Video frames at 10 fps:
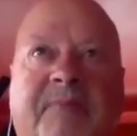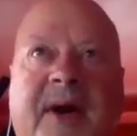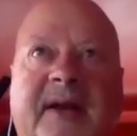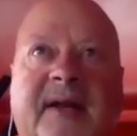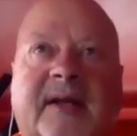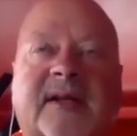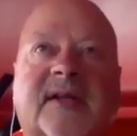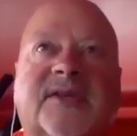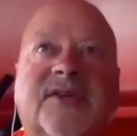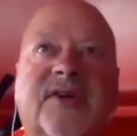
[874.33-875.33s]
But
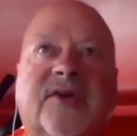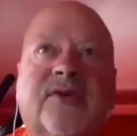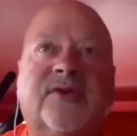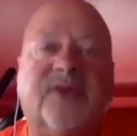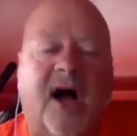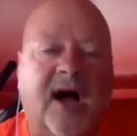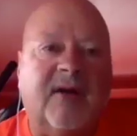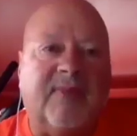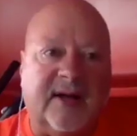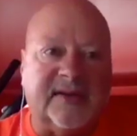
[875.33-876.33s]
to talk
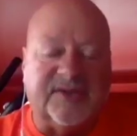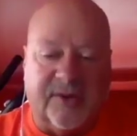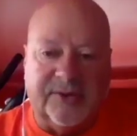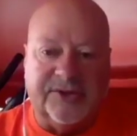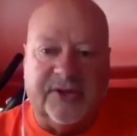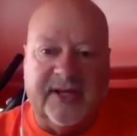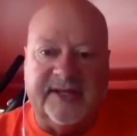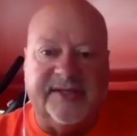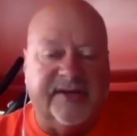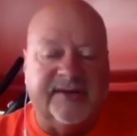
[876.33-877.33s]
about social
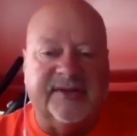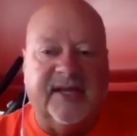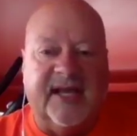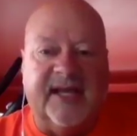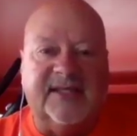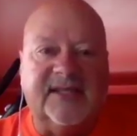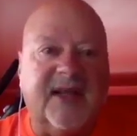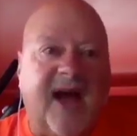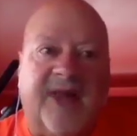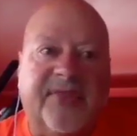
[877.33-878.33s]
issues is
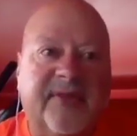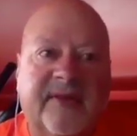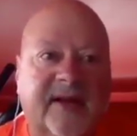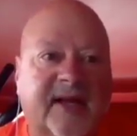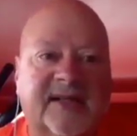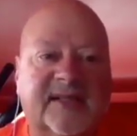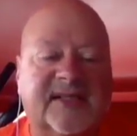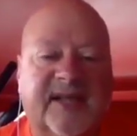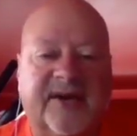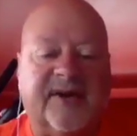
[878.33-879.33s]
not
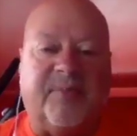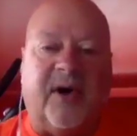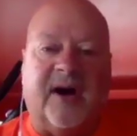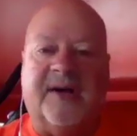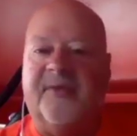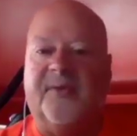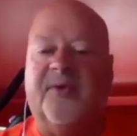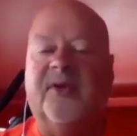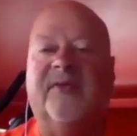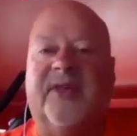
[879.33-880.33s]
considered part of the
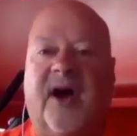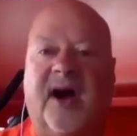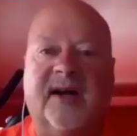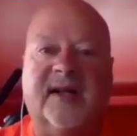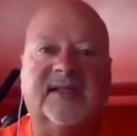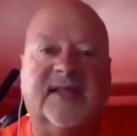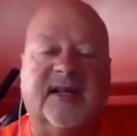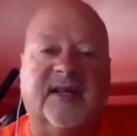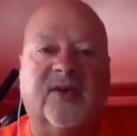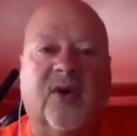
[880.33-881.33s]
role of the artist
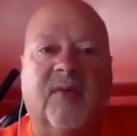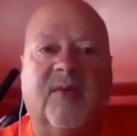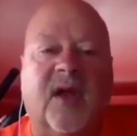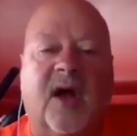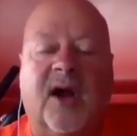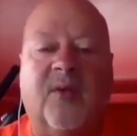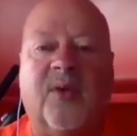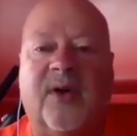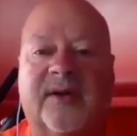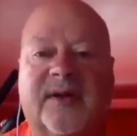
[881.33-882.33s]
in the normal art
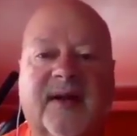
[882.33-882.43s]
world.